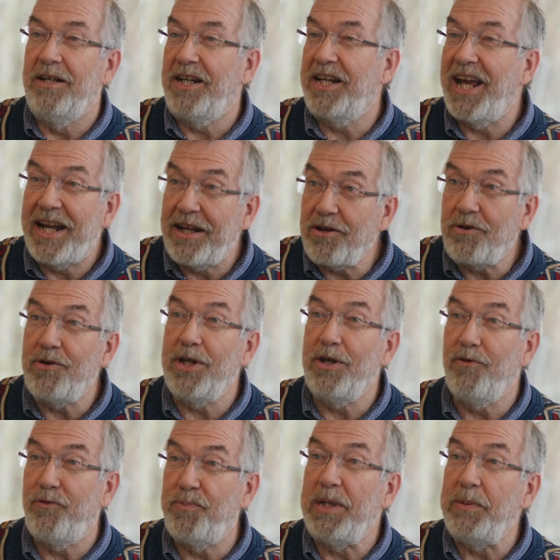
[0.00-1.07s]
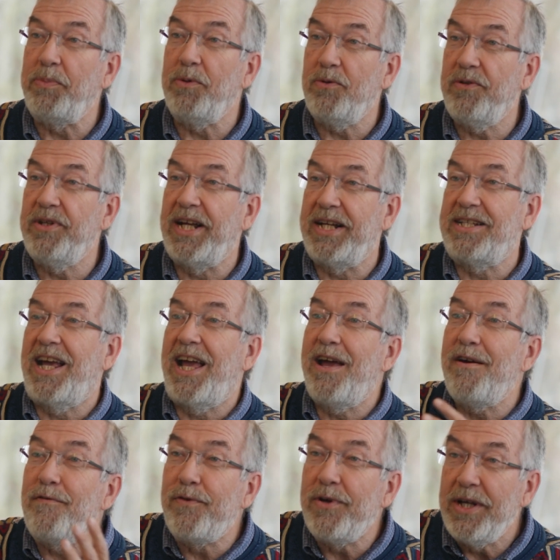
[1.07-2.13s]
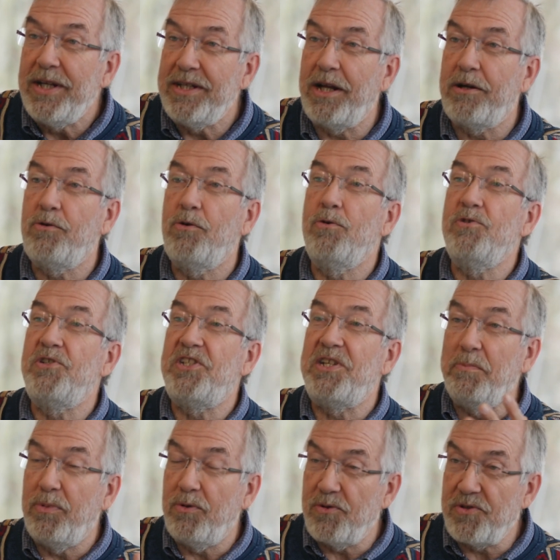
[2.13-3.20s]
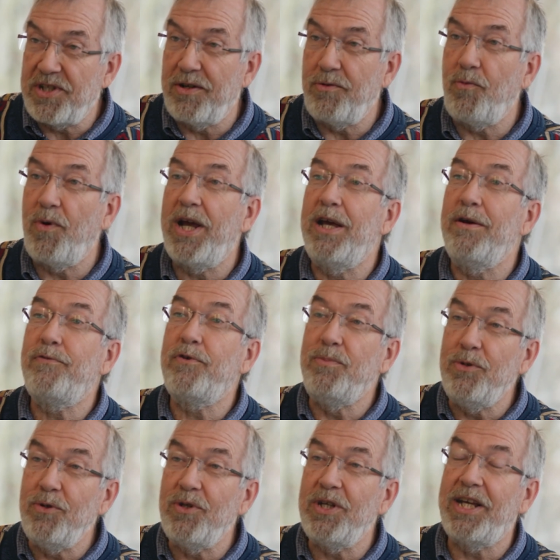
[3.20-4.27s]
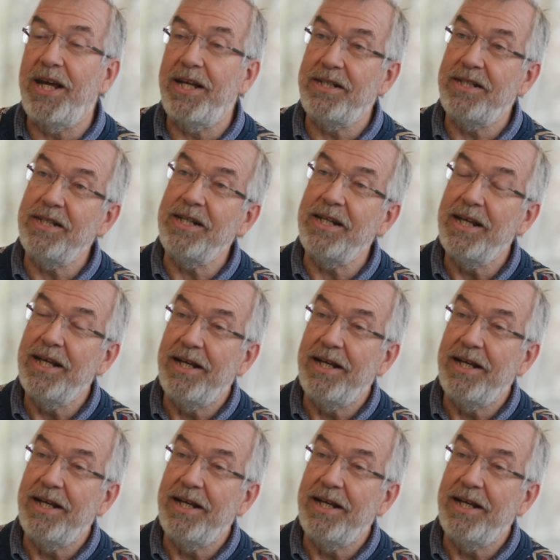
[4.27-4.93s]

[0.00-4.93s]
category of people that have their own symbols and way of communicating,